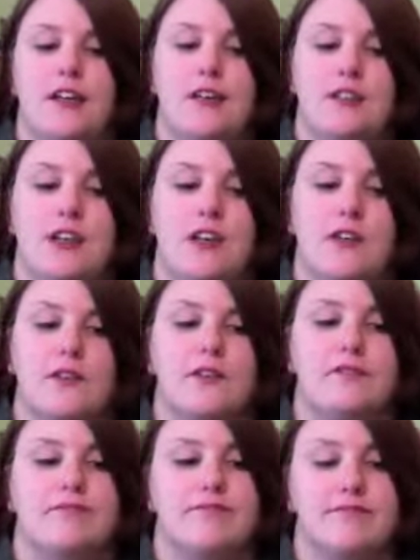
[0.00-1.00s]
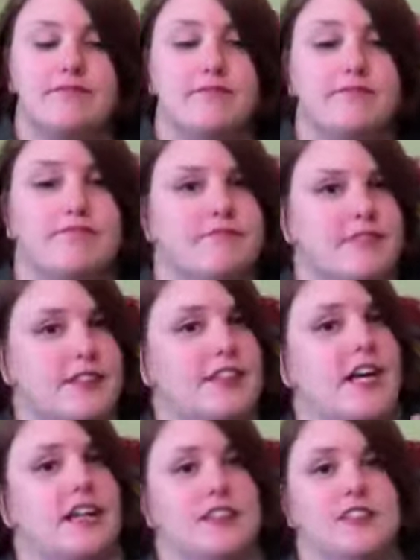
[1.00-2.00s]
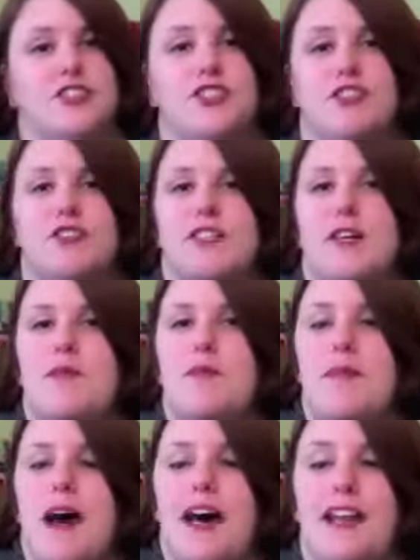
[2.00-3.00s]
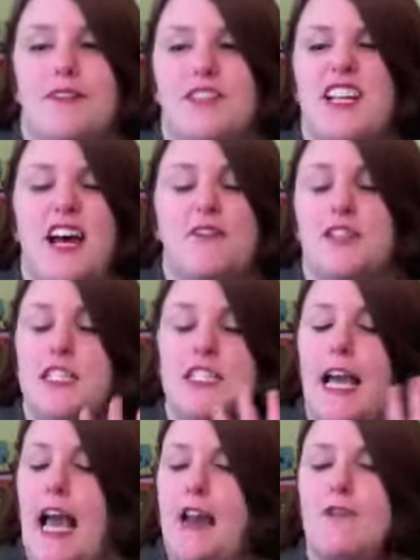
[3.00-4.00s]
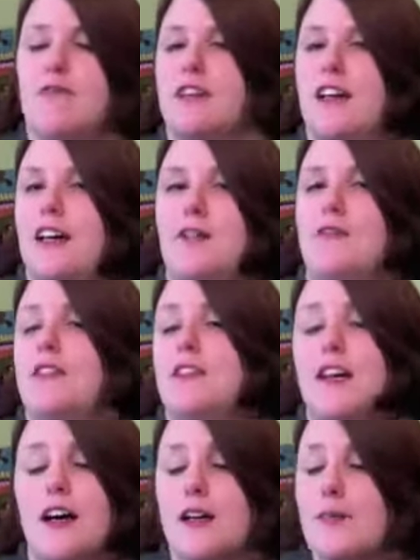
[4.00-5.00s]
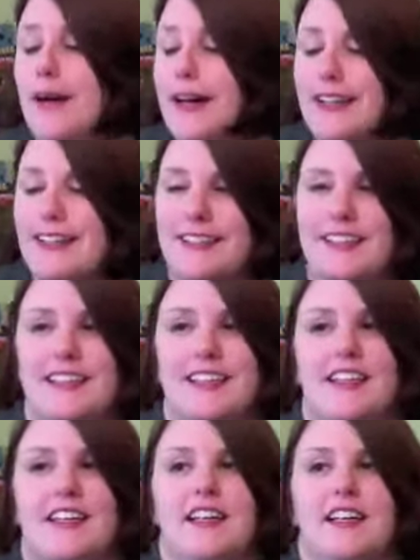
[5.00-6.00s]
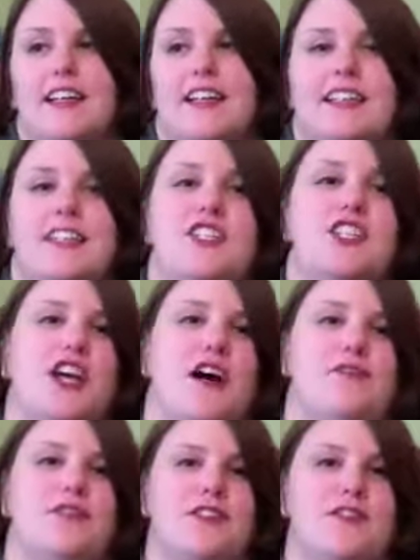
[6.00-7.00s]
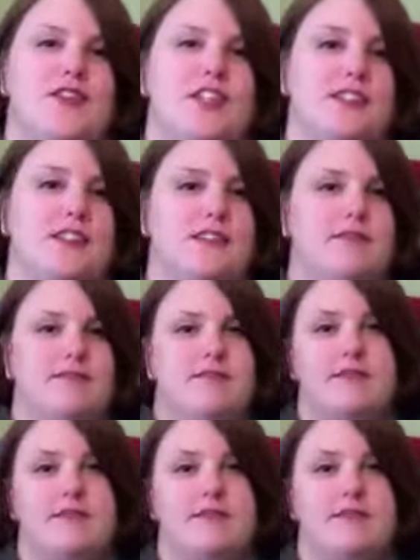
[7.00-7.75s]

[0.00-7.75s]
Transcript: So, got a little choked up about it when I was just like, I don't want to talk about it. And then she offered to fix it.